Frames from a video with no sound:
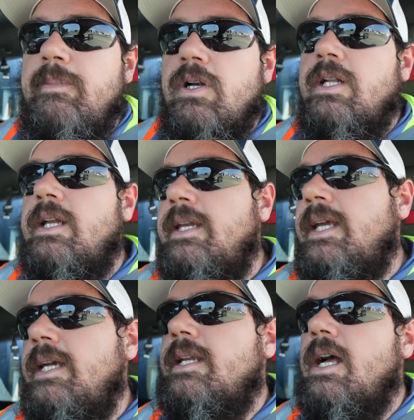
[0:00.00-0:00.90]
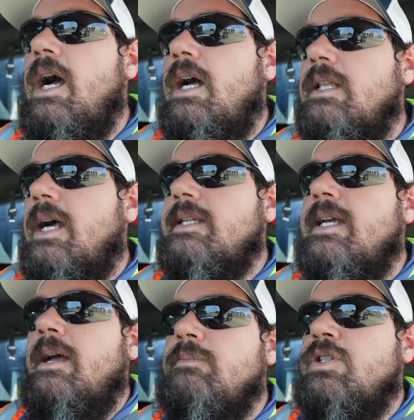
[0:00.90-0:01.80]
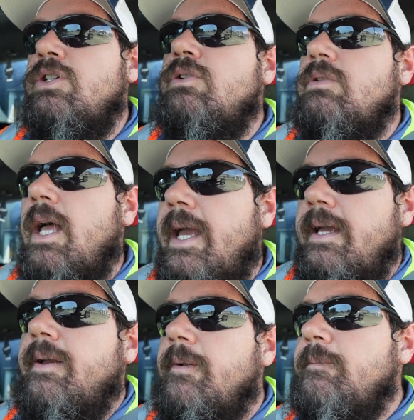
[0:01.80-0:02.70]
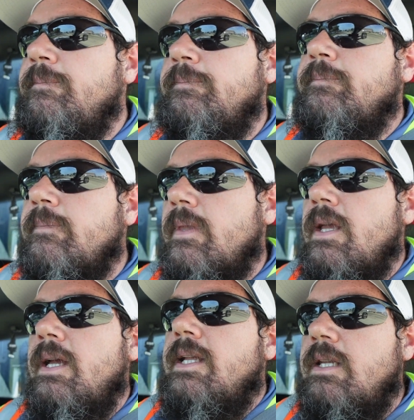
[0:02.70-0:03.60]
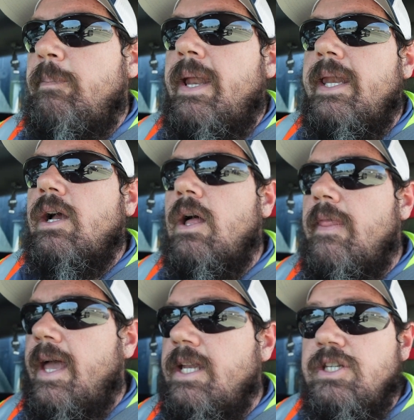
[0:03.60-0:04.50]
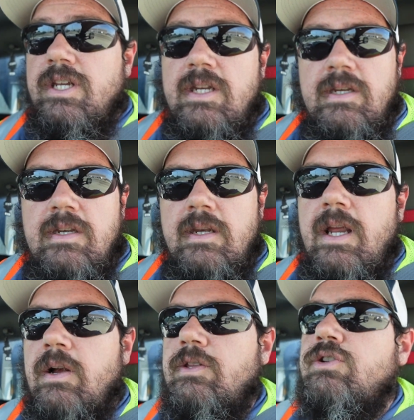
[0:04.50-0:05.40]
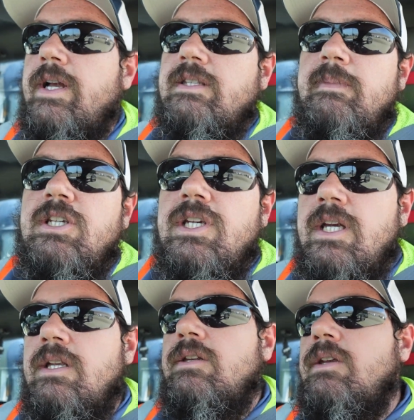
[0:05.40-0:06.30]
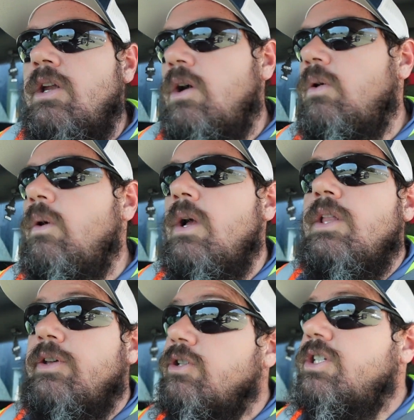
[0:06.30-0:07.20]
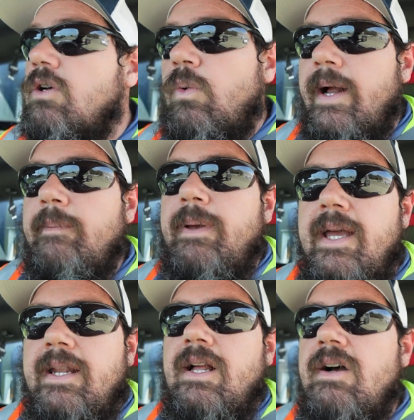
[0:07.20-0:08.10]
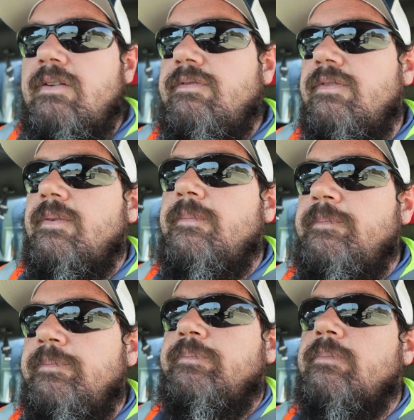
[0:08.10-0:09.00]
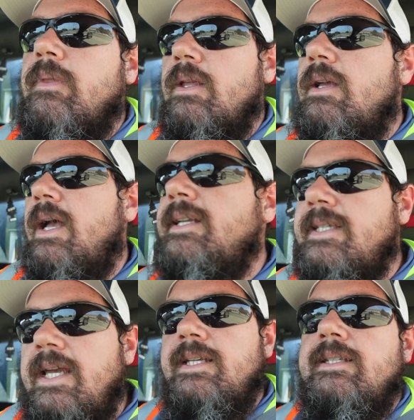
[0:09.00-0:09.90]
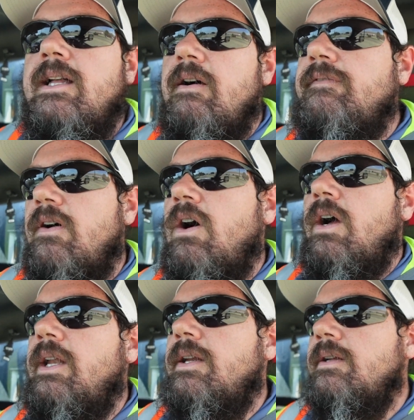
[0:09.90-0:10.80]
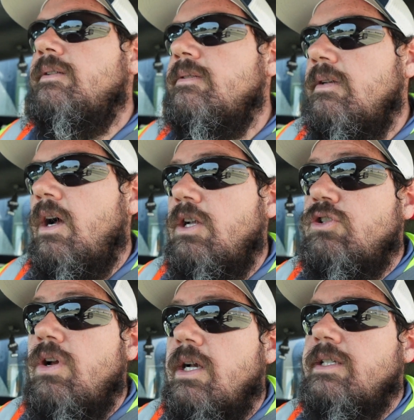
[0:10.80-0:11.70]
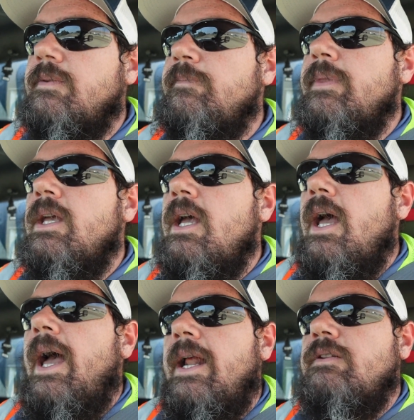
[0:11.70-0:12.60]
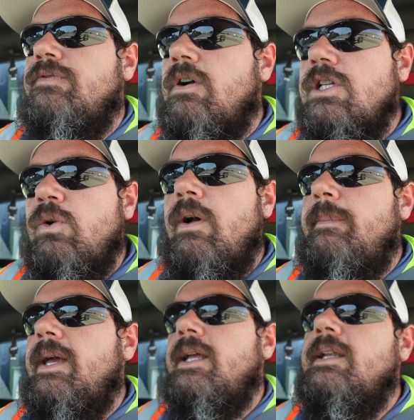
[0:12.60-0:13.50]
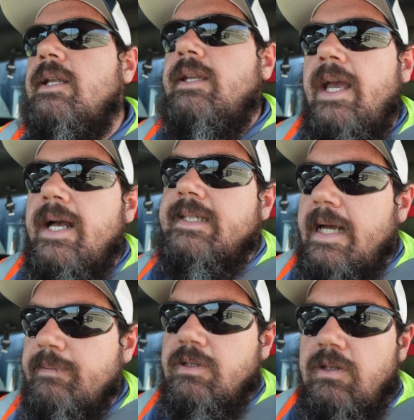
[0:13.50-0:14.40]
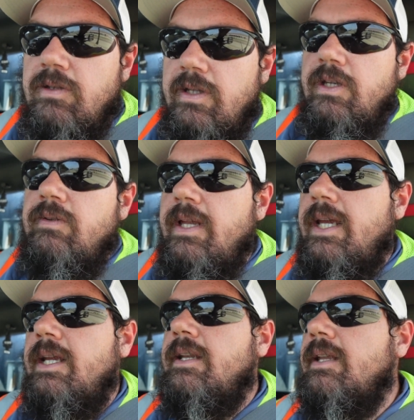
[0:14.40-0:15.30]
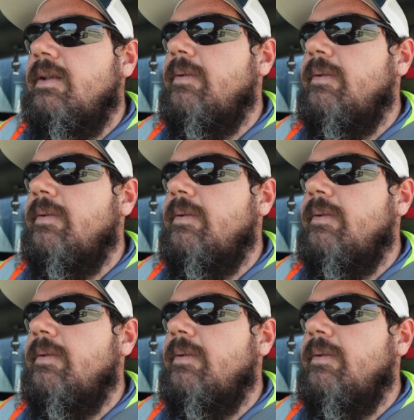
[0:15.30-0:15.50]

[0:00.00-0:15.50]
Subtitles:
gonna need a lot of times too, like depending on the engine or the transmission, there's still quite a bit of SAE stuff on trucks. And as far as equipment, yes, absolutely. You need